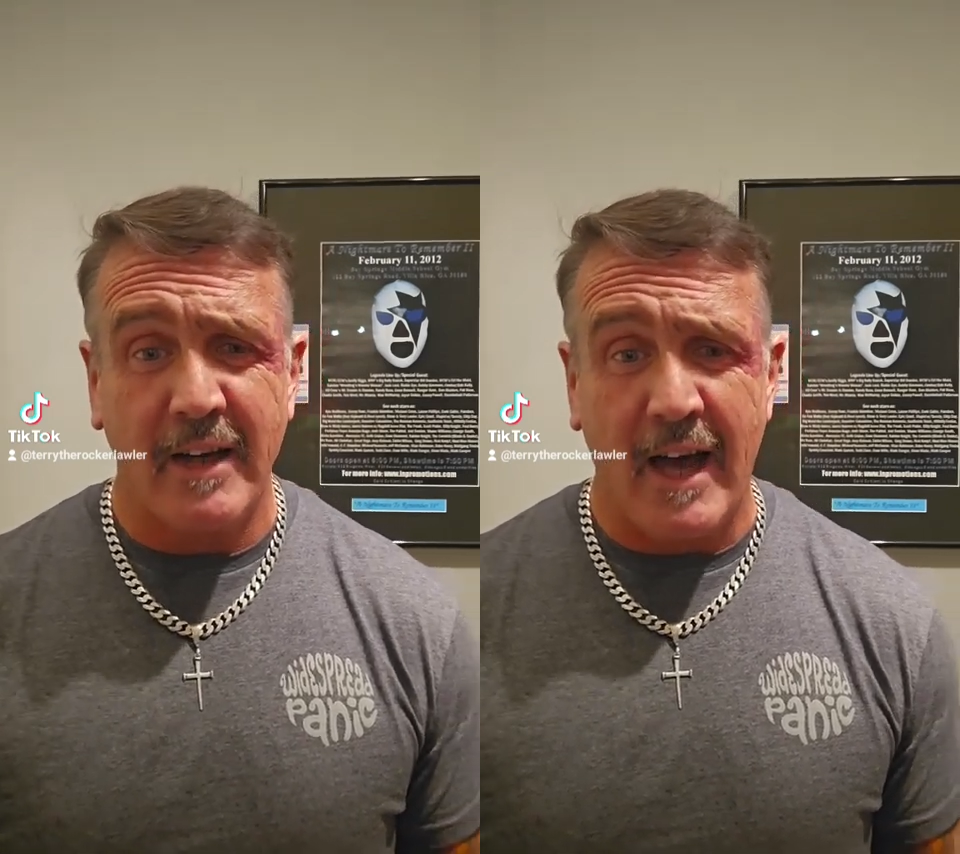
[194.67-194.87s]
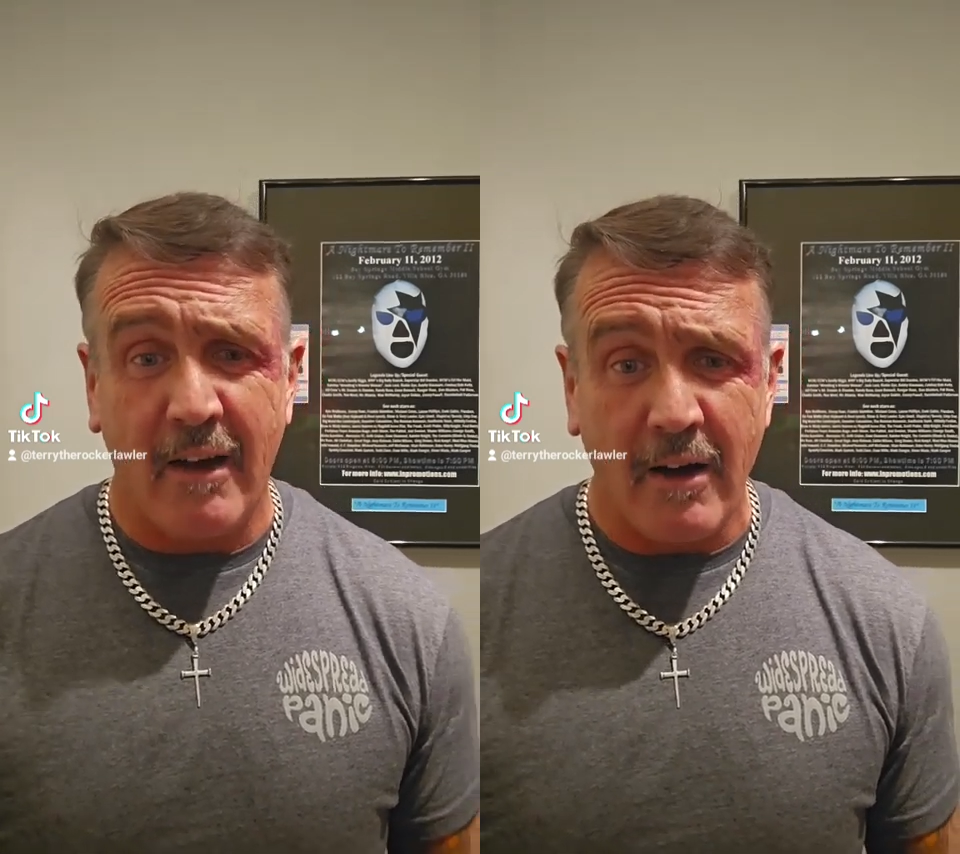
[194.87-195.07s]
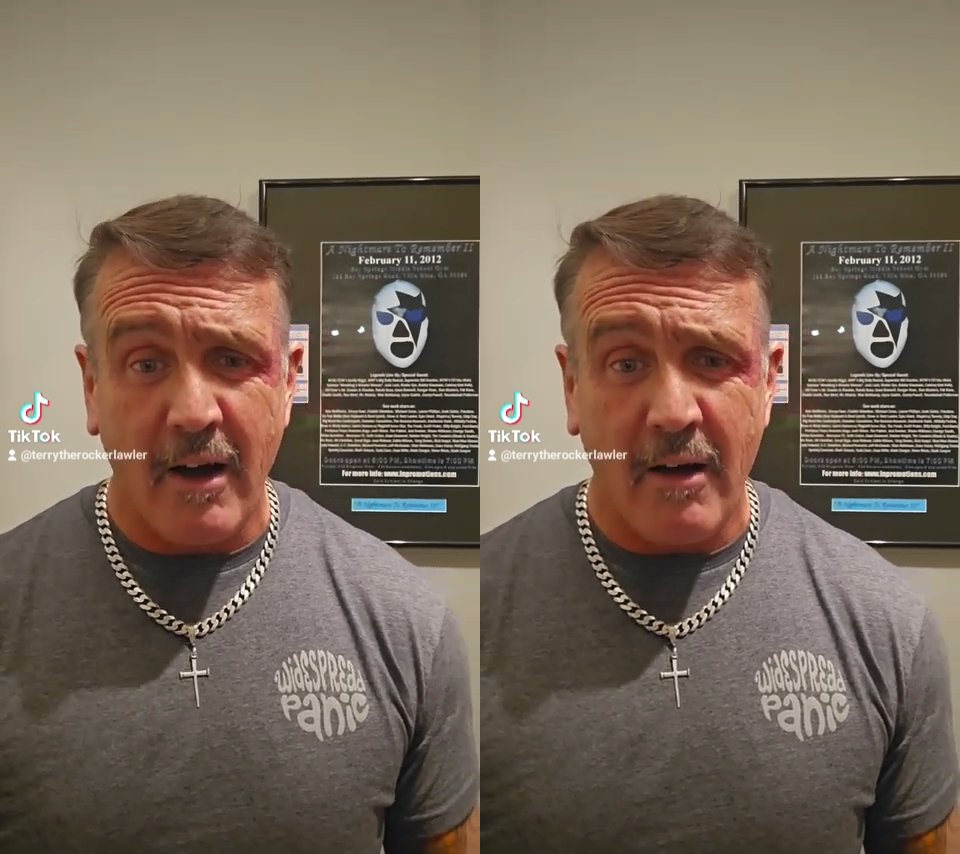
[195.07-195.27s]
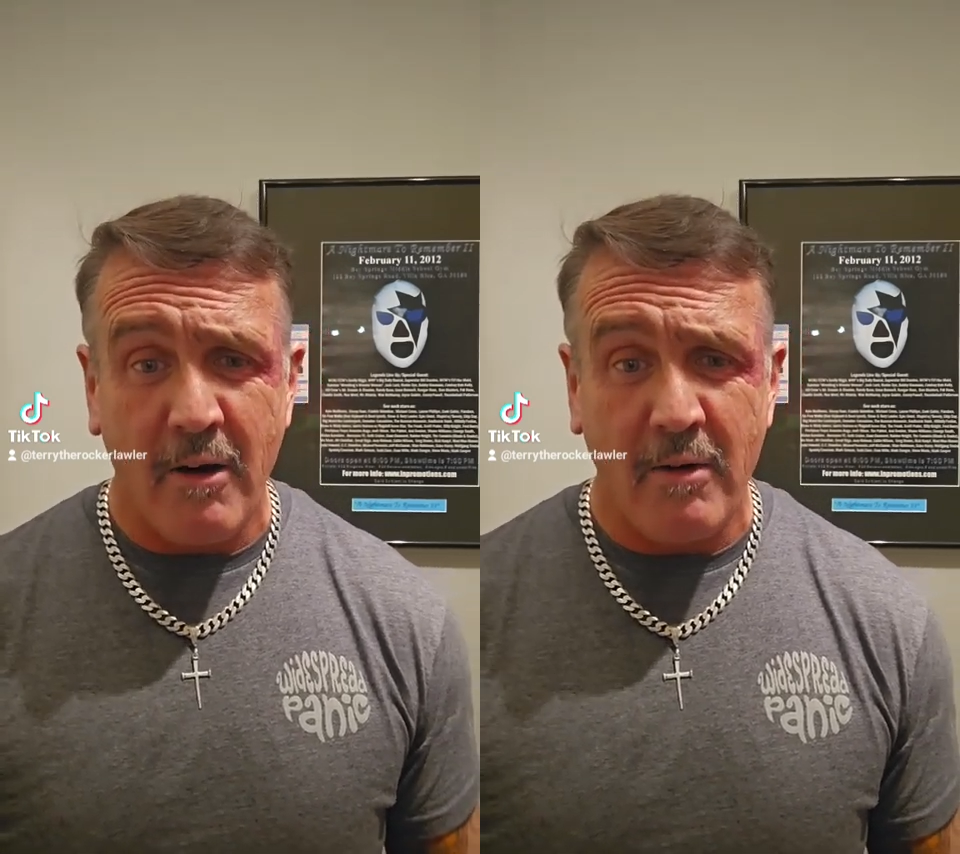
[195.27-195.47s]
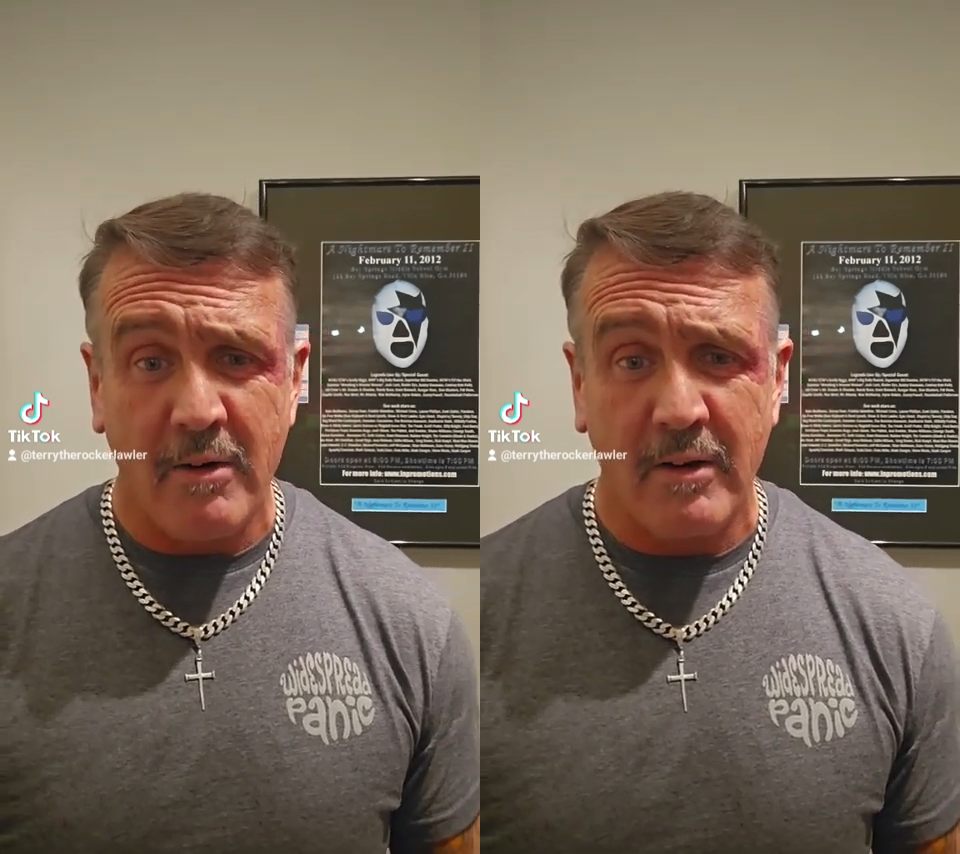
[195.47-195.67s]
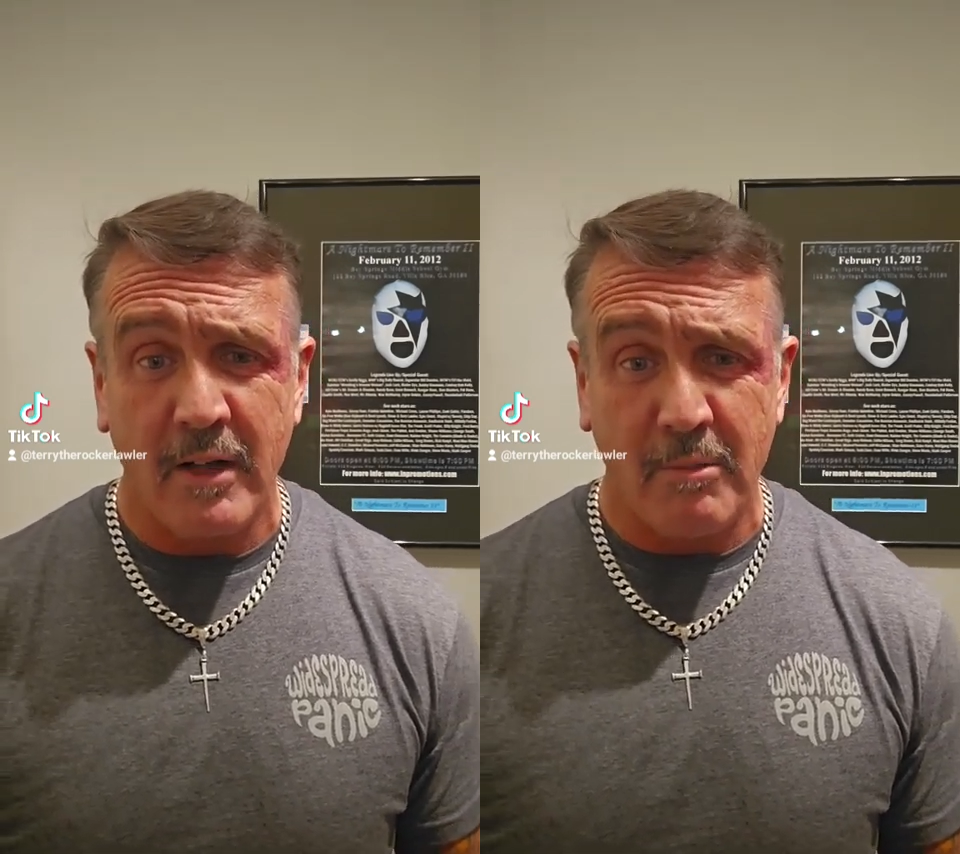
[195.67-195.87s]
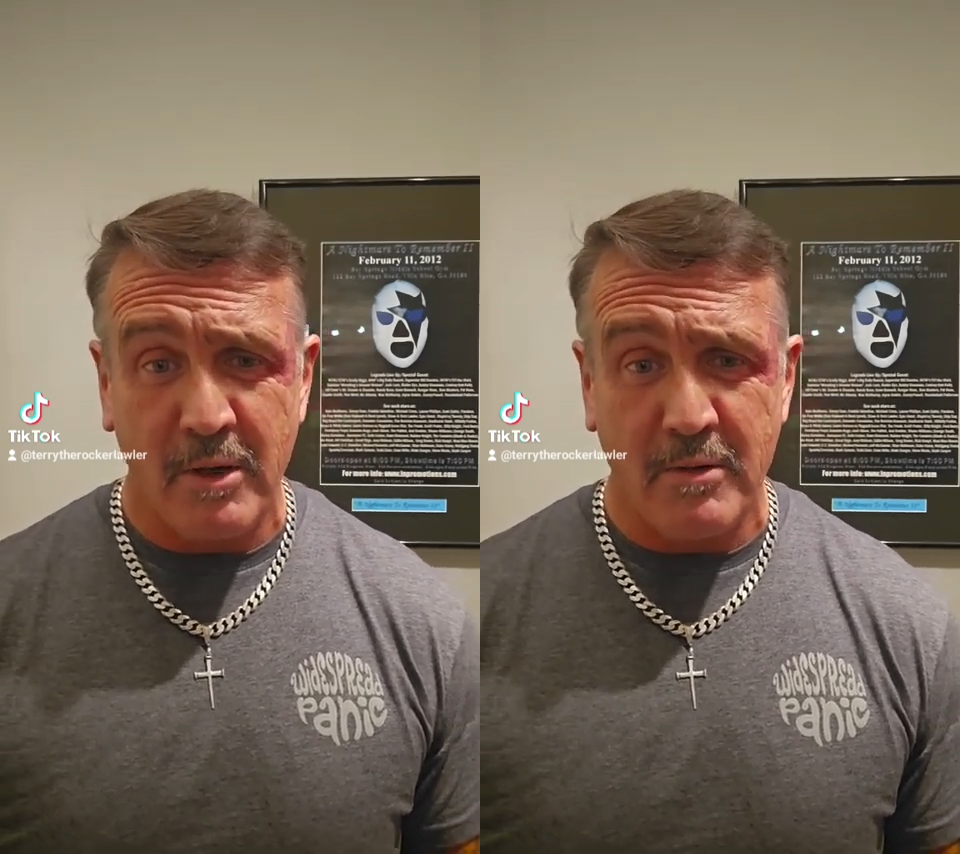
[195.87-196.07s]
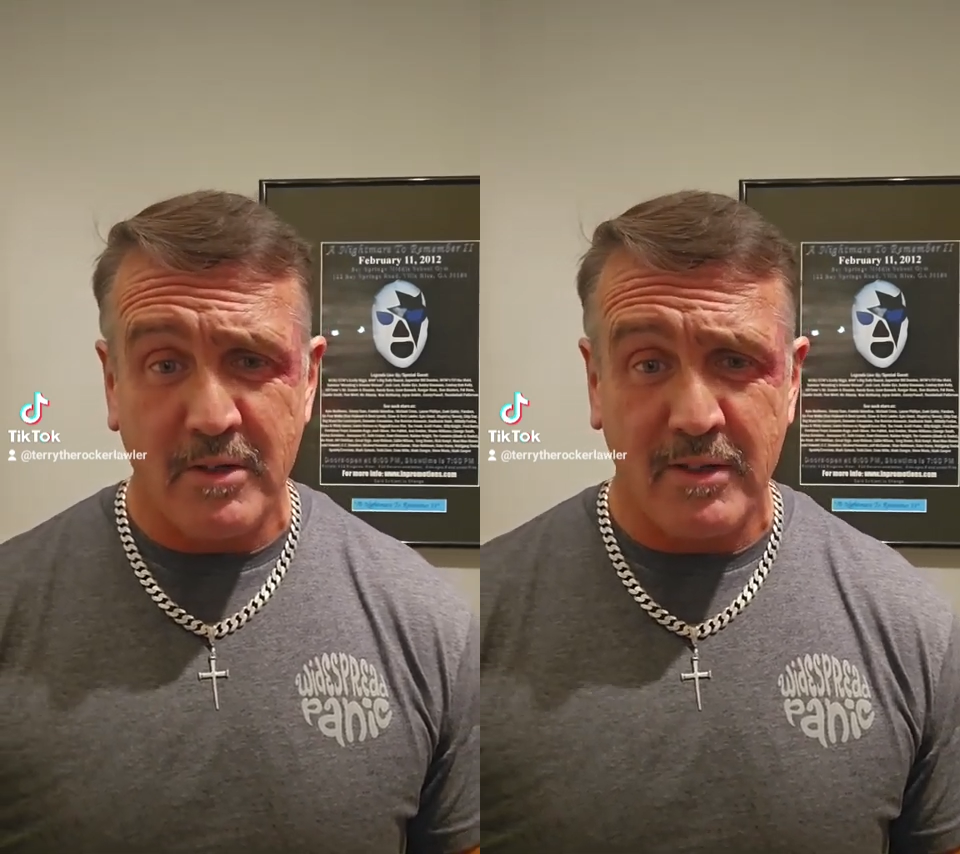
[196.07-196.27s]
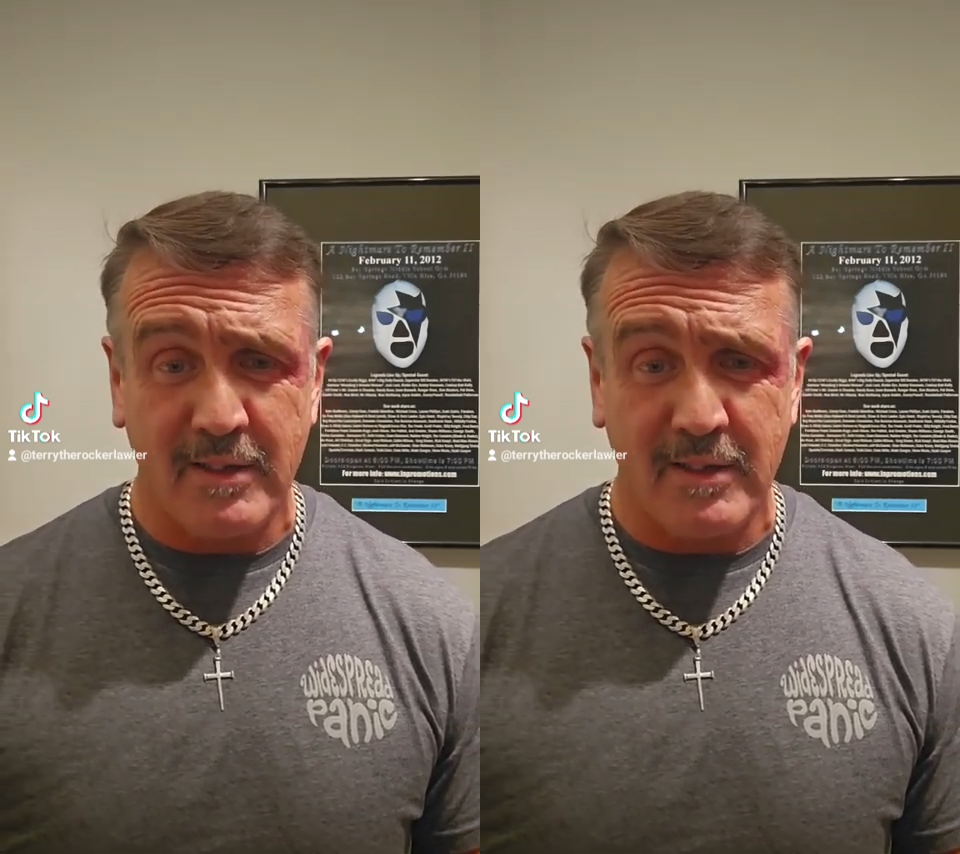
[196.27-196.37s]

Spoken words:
alcohol abuse,